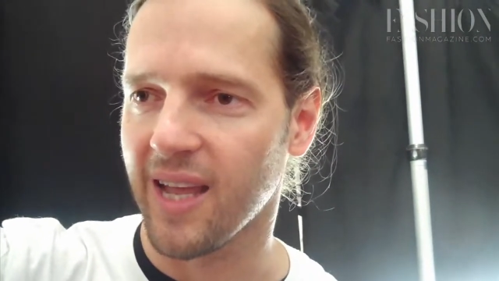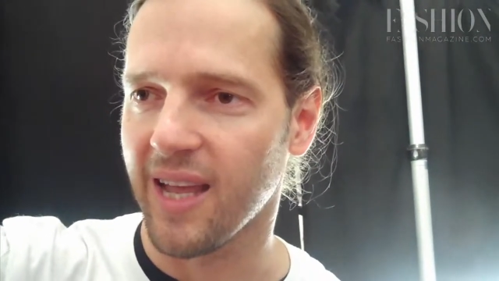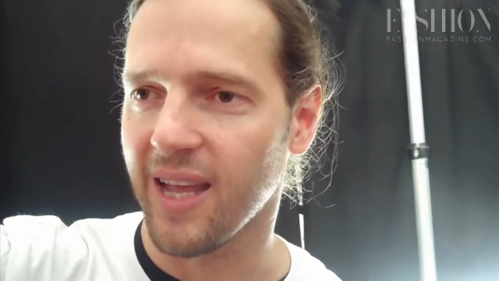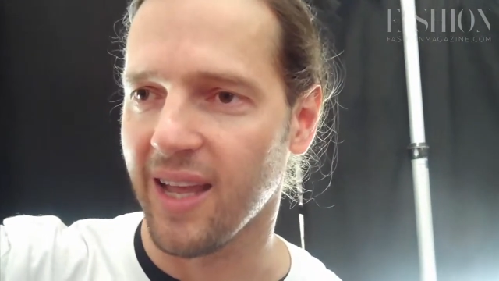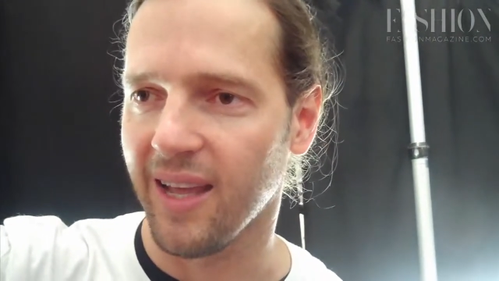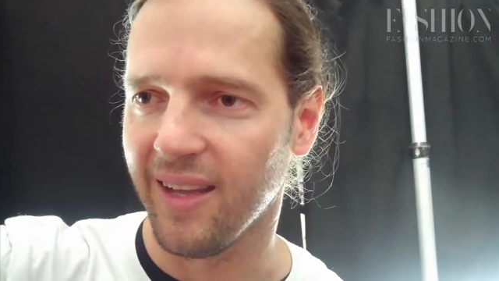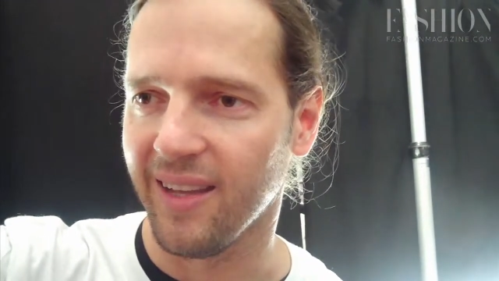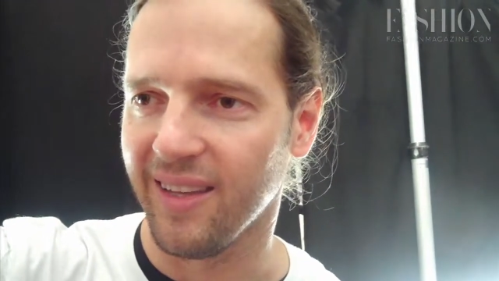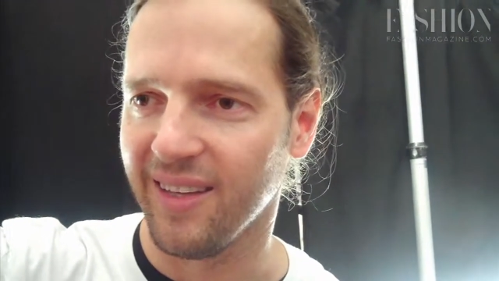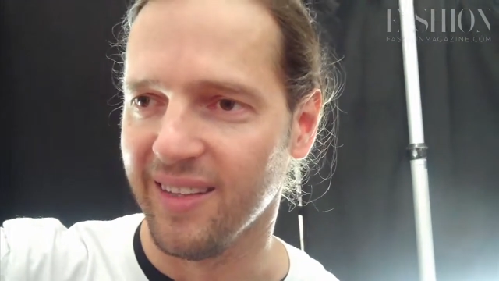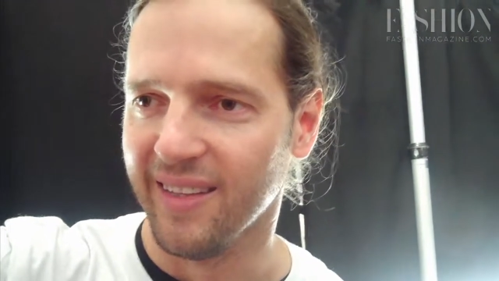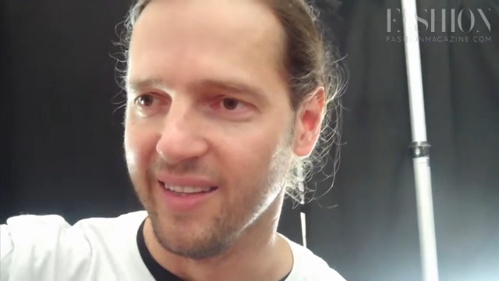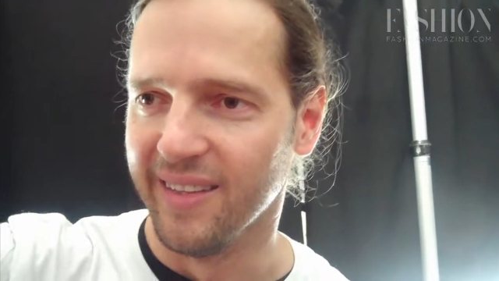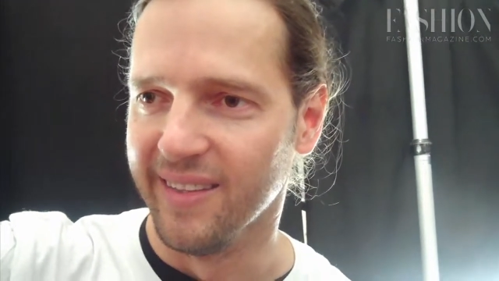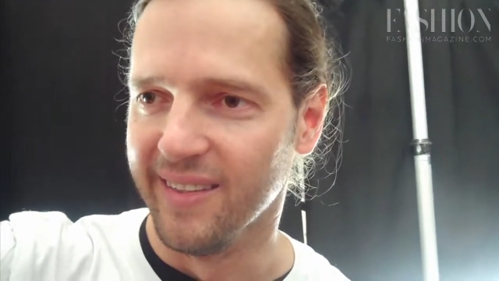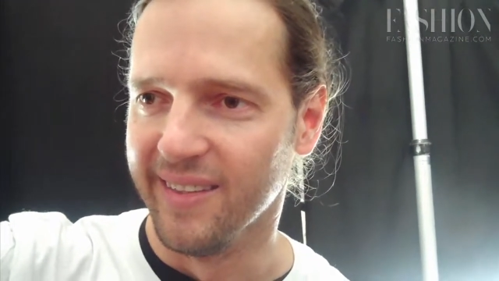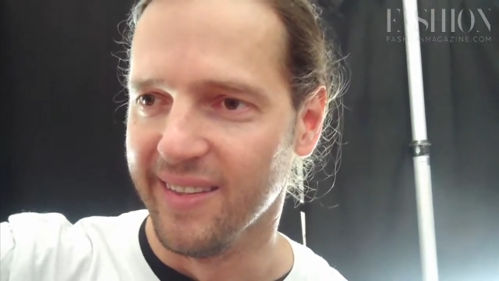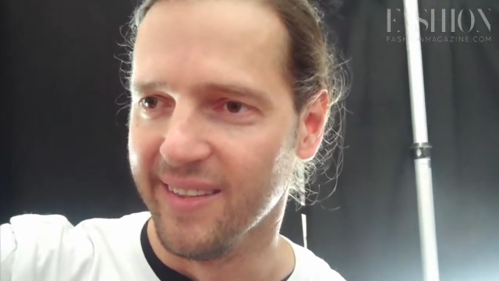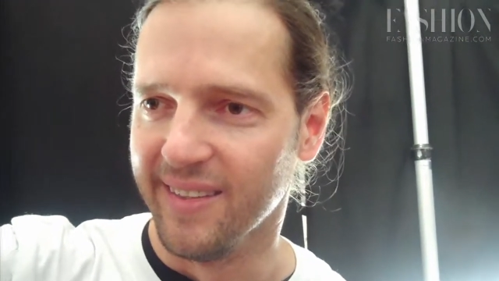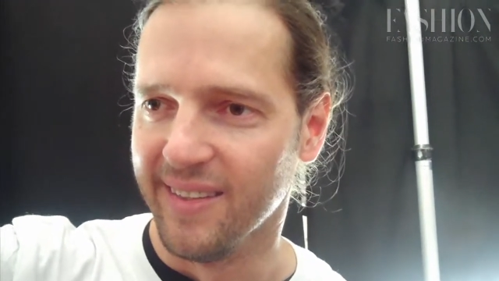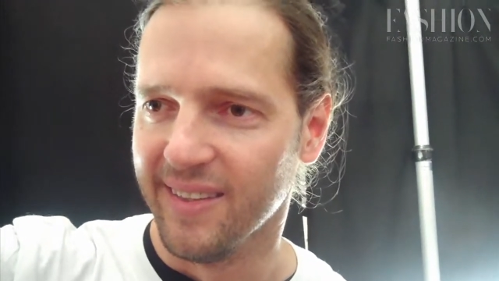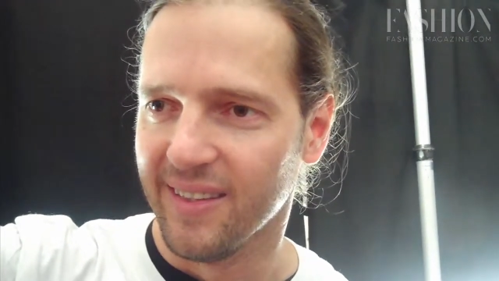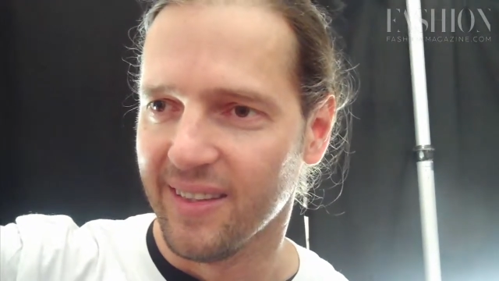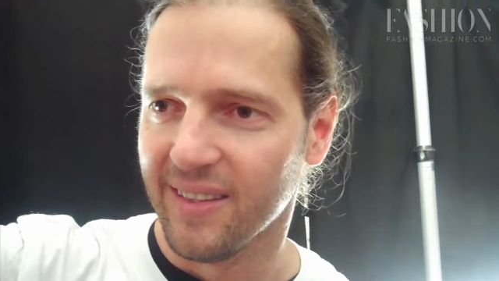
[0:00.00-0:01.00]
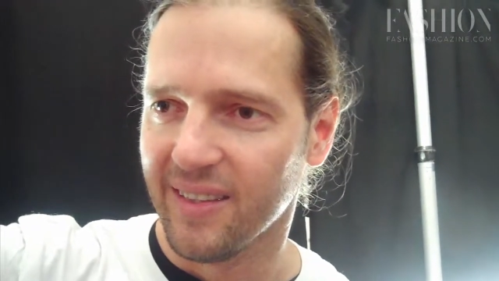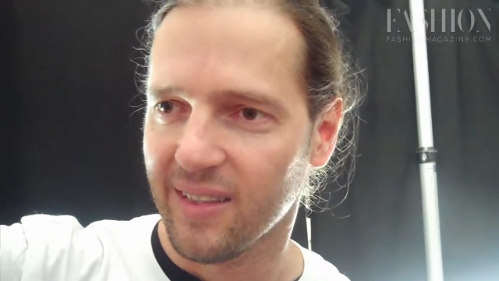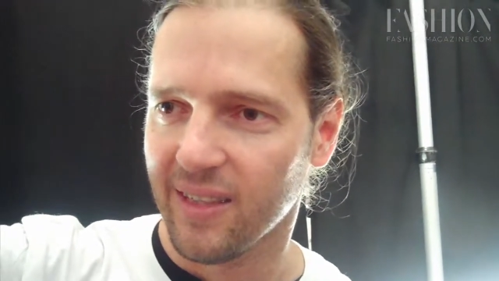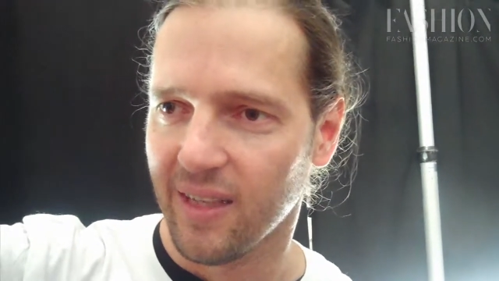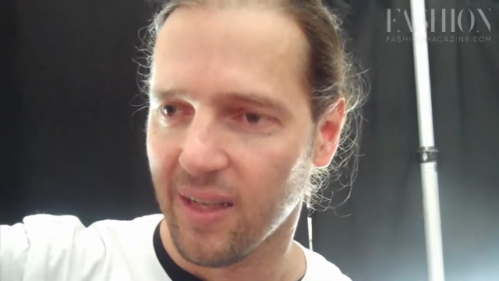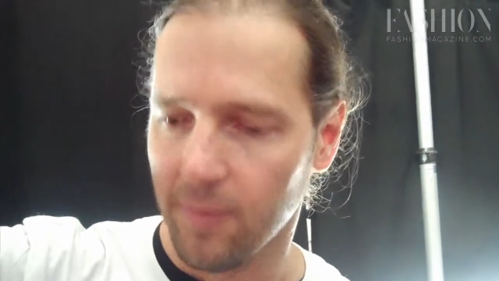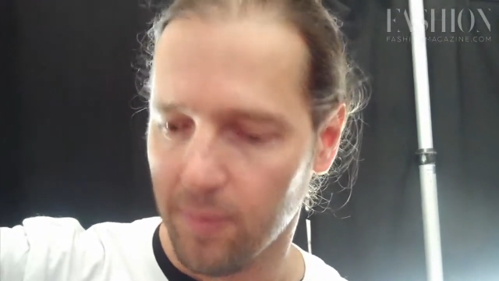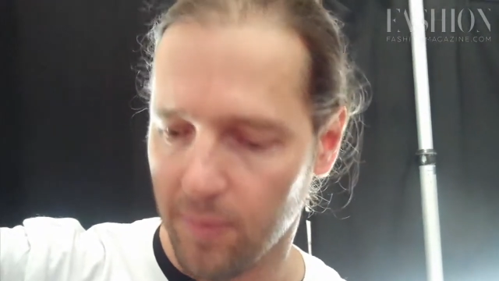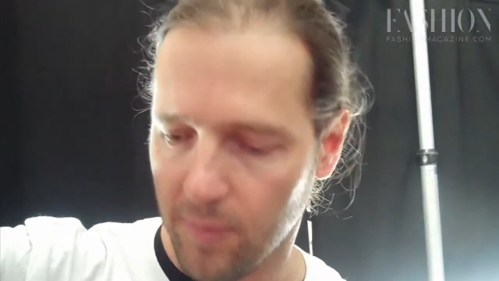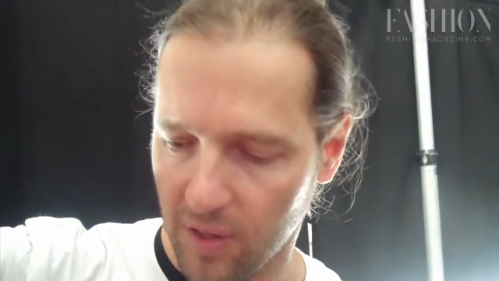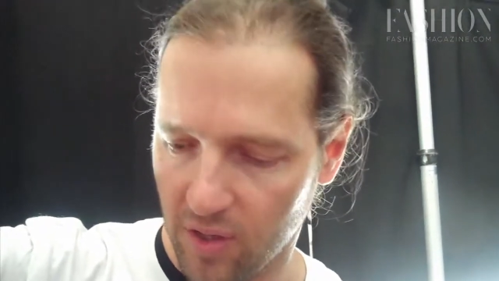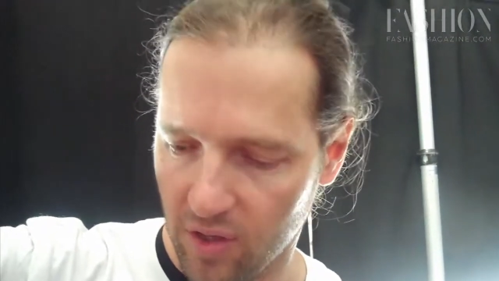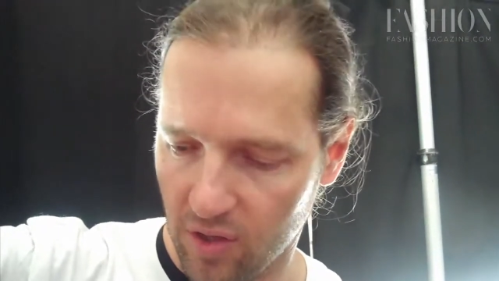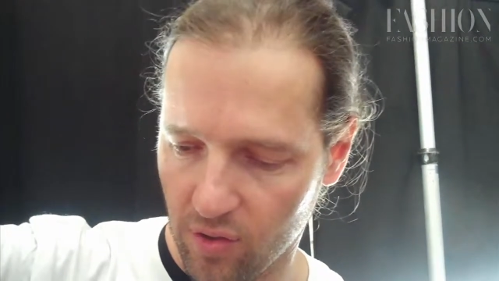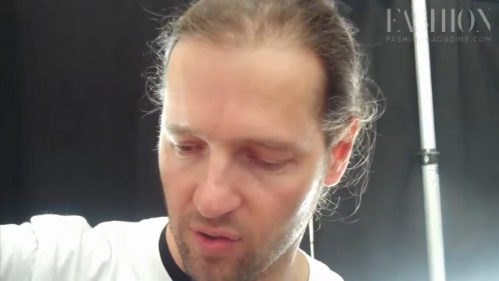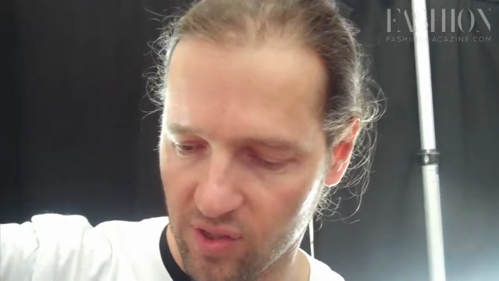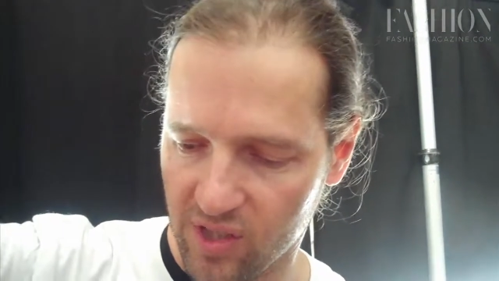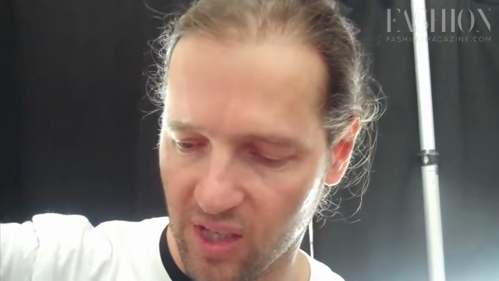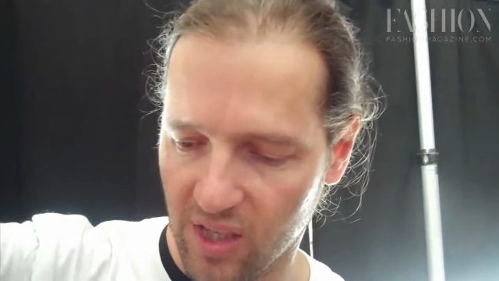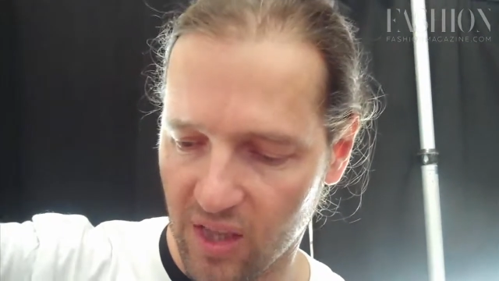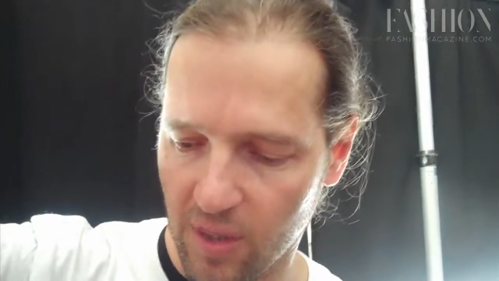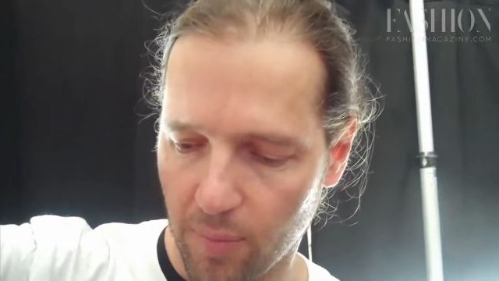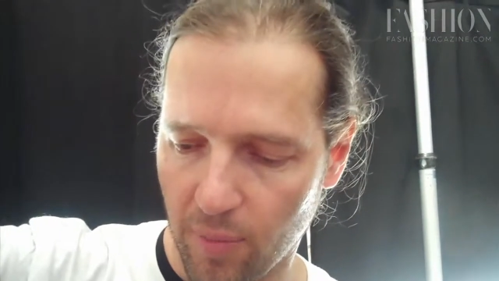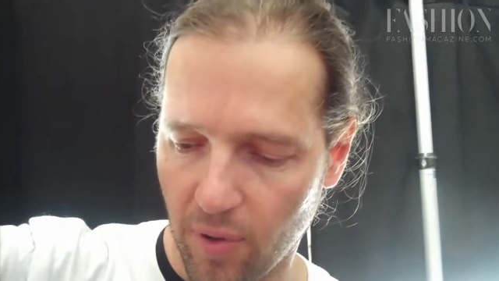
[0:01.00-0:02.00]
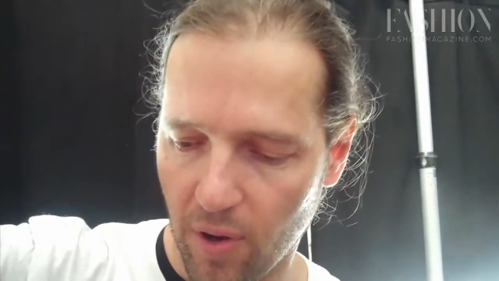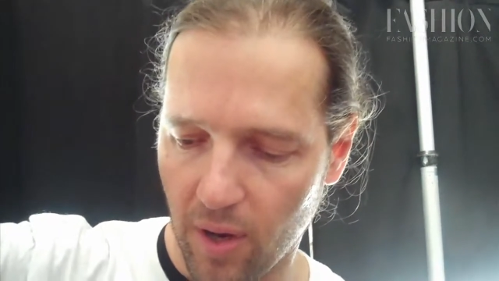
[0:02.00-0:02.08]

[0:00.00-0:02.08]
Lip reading: hair. But using the